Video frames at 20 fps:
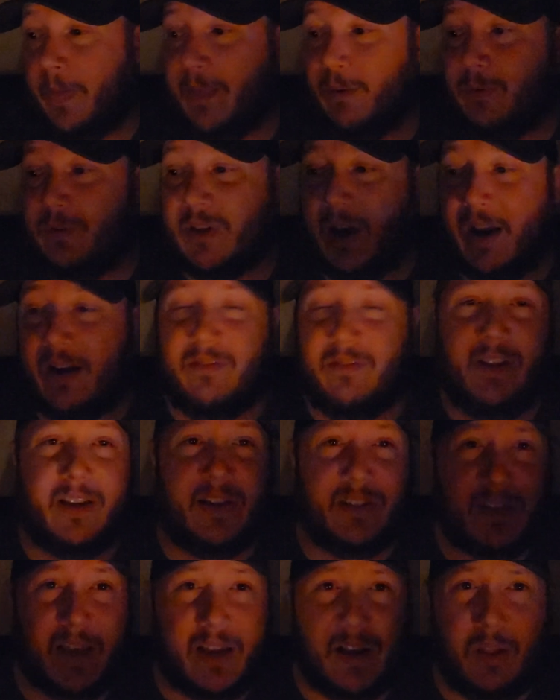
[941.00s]
It was kind of
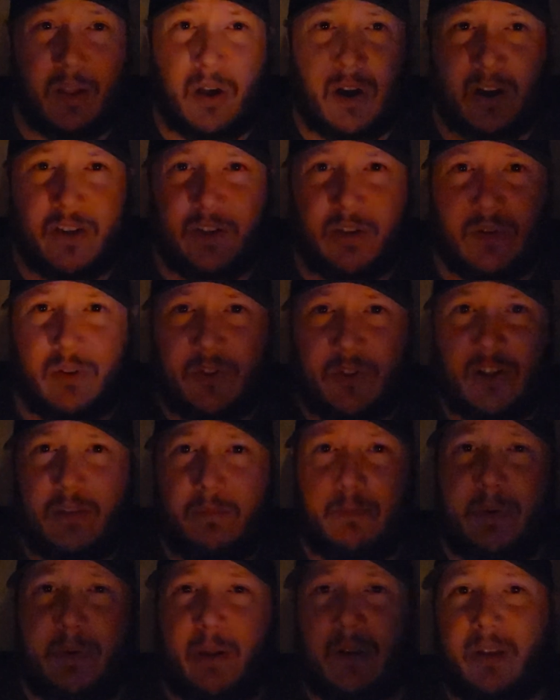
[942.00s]
like psychological,
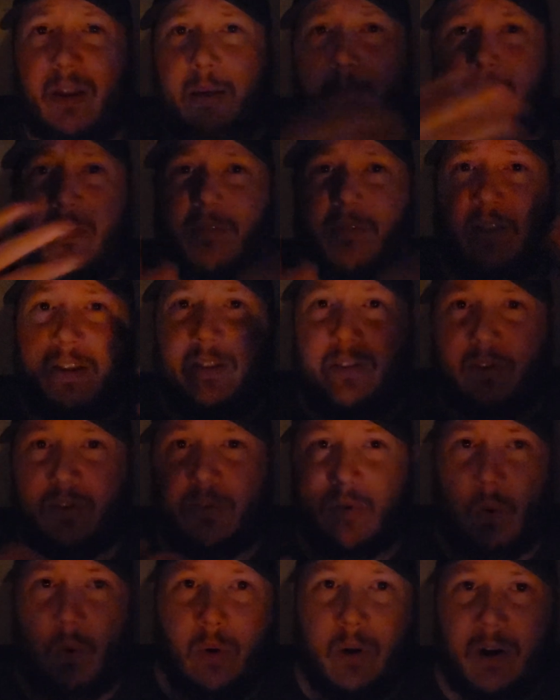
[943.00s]
just build up of like the
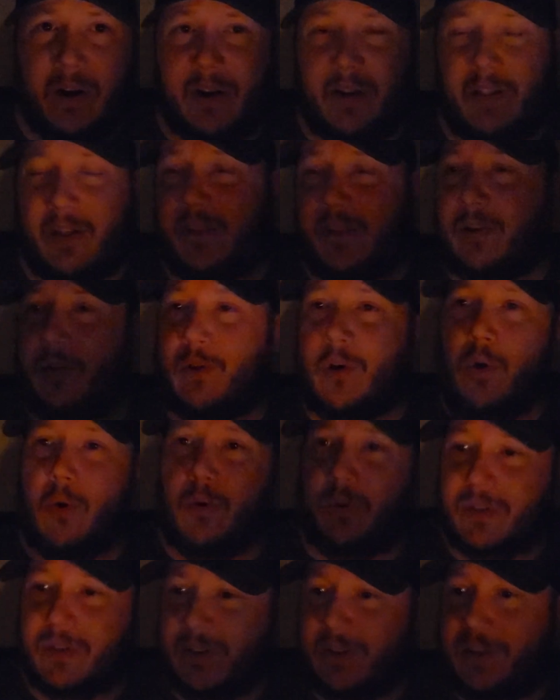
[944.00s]
story, like the
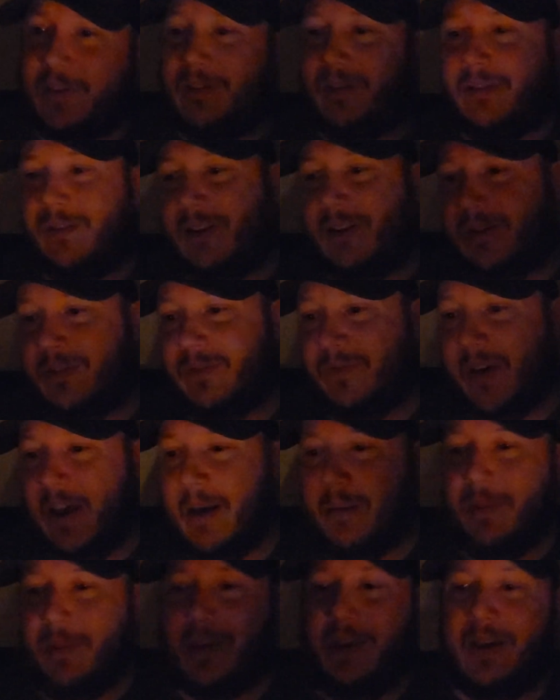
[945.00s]
ghost, his
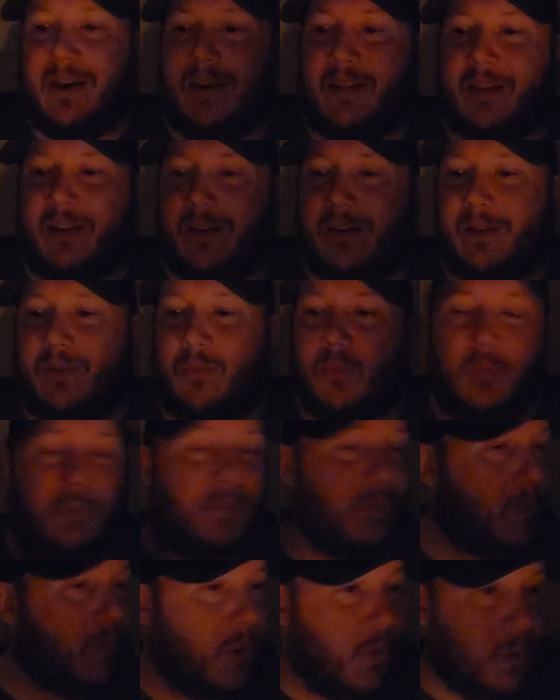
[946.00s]
family, the
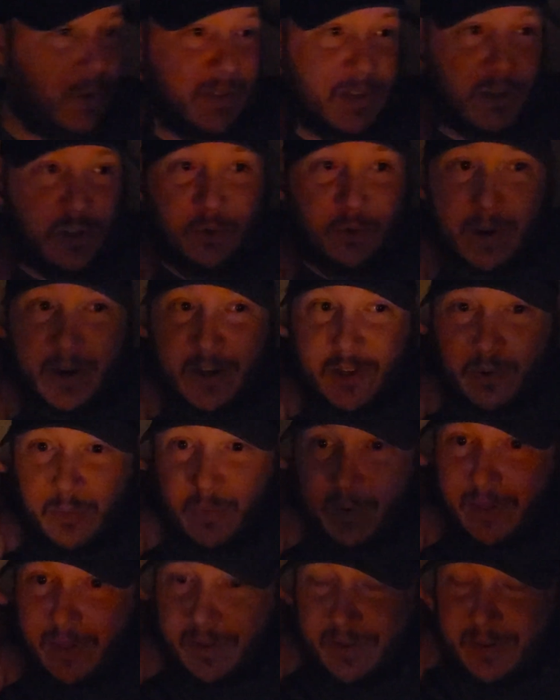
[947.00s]
whole
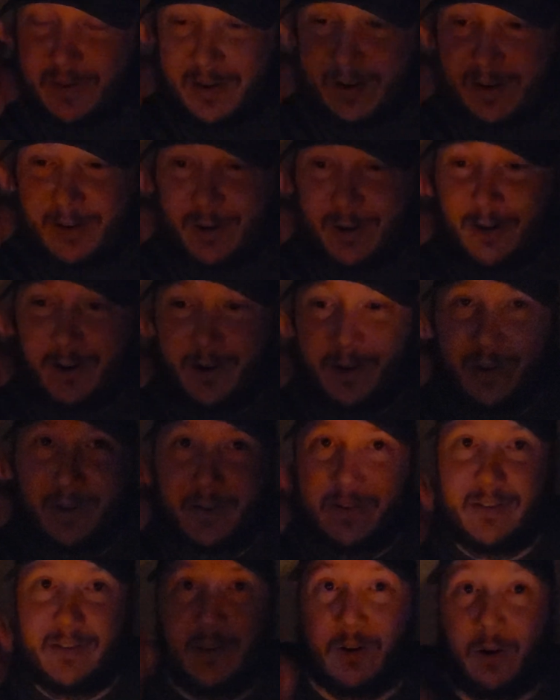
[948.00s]
situation with her
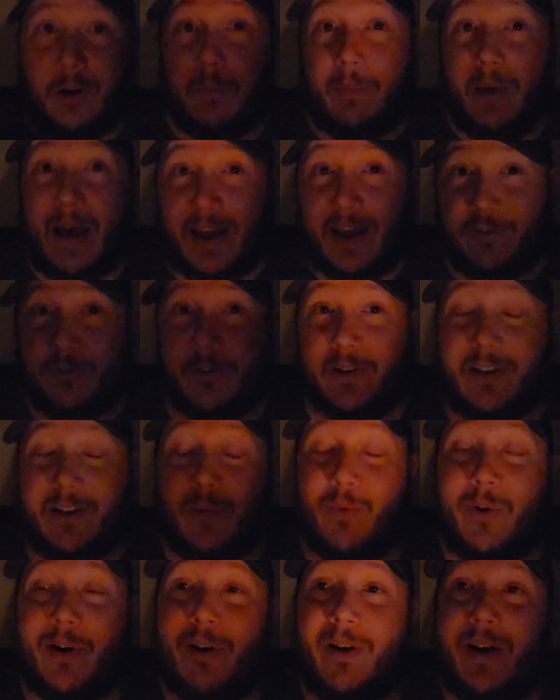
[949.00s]
and Patrick
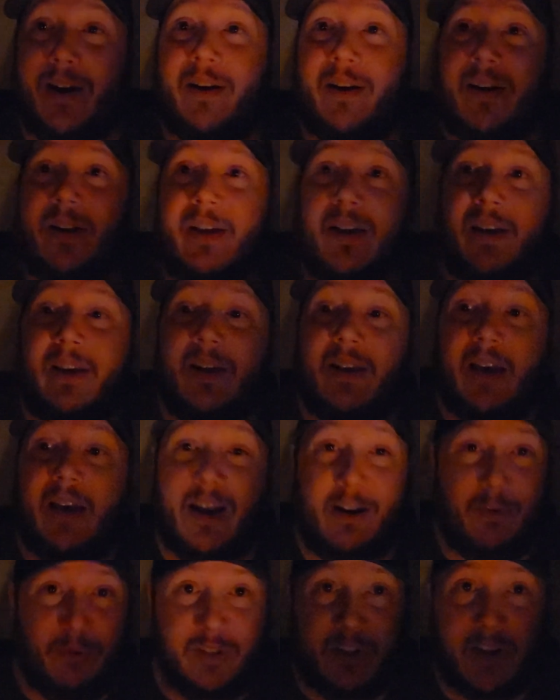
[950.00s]
and whatnot,
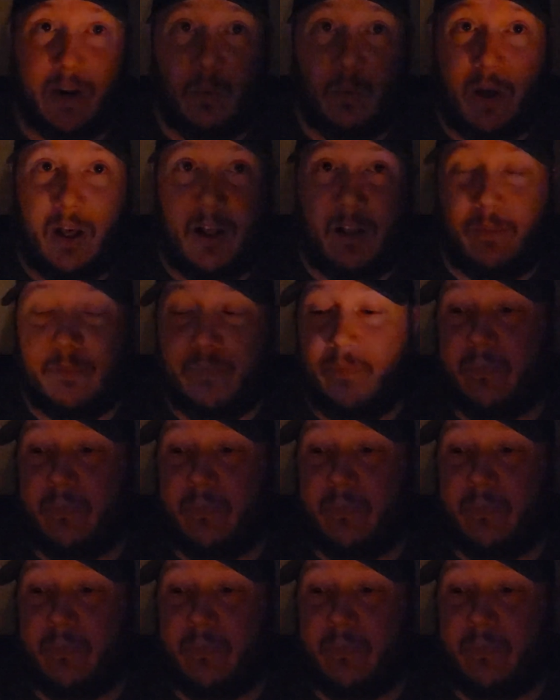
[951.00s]
and it was done well.